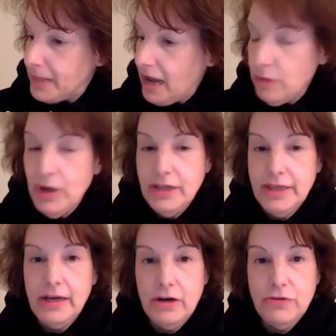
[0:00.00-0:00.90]
I want to
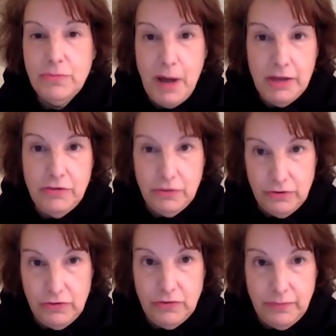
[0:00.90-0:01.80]
thank our
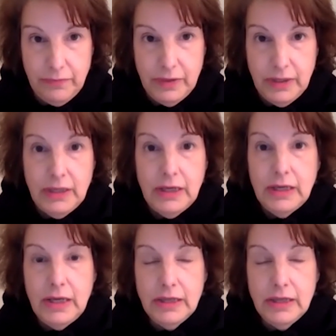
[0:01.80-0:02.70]
sponsors,
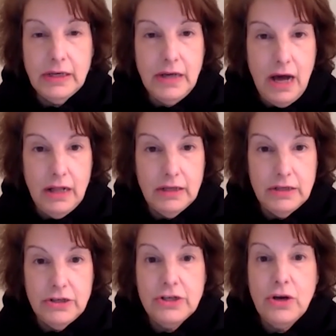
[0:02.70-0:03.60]
Ithaca
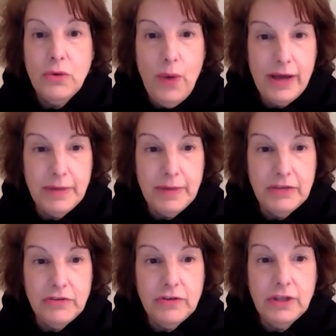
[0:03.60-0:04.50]
College,
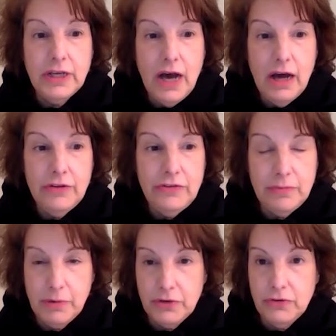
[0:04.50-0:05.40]
Wegmans, the Odyssey
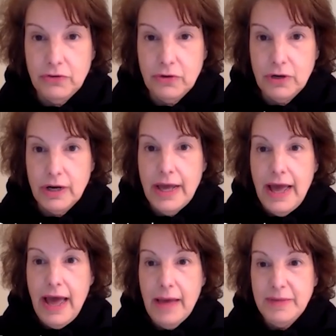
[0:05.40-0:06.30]
Bookstore,
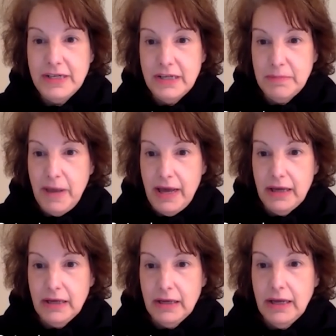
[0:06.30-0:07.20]
M&T
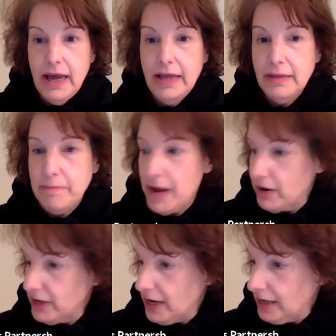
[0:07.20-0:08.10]
Bank, and the
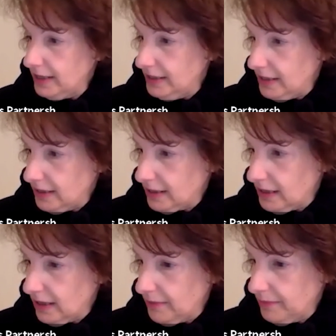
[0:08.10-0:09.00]
Marriott in
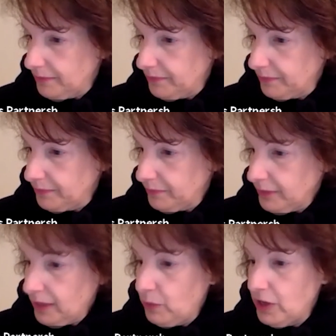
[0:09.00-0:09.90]
Ithaca.
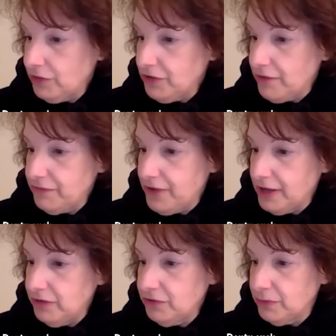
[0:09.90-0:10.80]
We also have
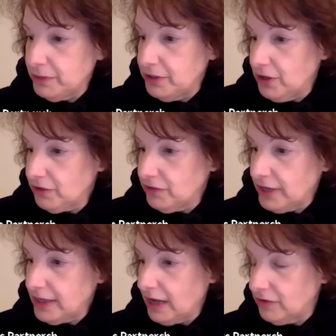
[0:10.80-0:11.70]
funds from the New York
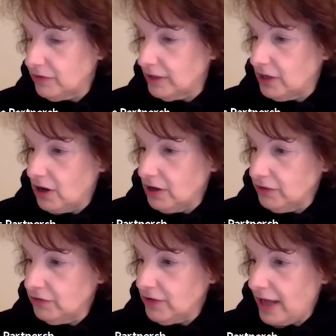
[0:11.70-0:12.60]
State Council on the
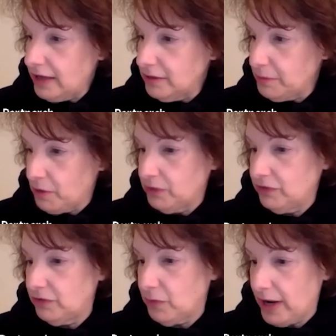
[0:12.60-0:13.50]
Arts and
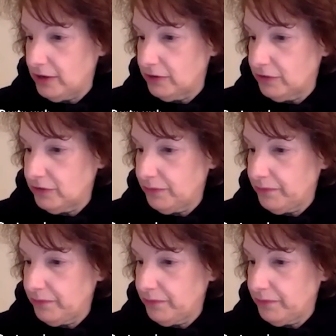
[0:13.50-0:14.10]
Poets and Writers.